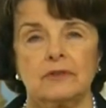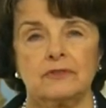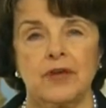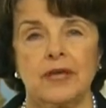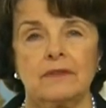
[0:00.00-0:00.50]

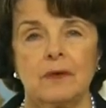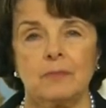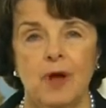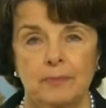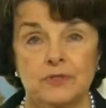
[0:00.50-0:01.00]
saying that
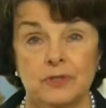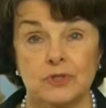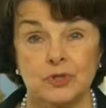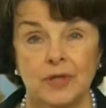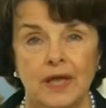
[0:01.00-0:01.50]

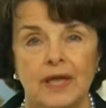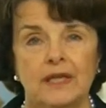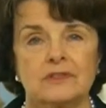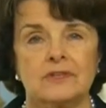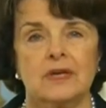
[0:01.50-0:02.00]
Proposition
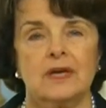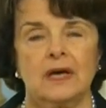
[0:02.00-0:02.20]
8